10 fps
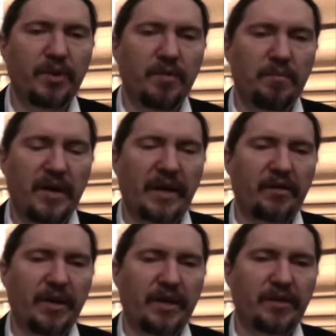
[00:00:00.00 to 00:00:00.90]

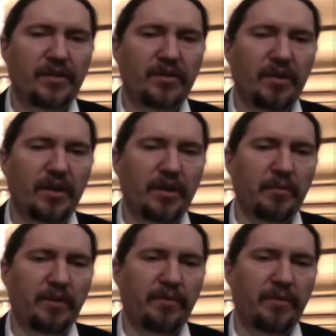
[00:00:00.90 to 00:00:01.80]
migrated to
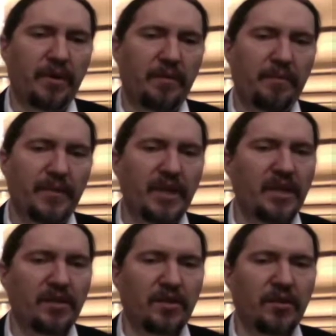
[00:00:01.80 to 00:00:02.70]
Hollywood from the
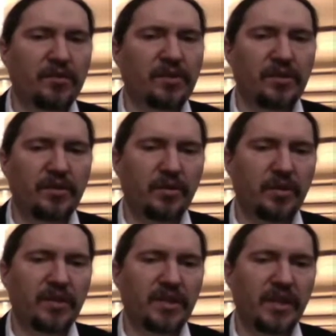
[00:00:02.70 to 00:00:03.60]
East Coast and New
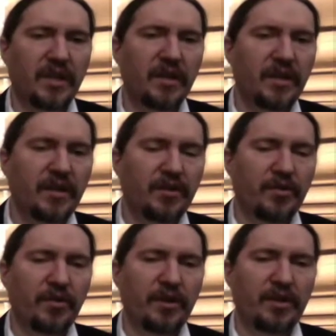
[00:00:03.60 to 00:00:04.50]
York City
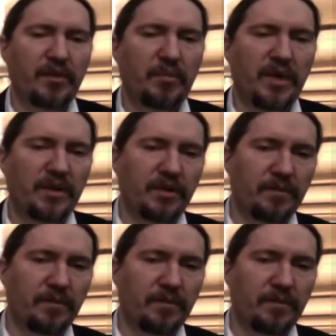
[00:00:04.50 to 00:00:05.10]
during the Depression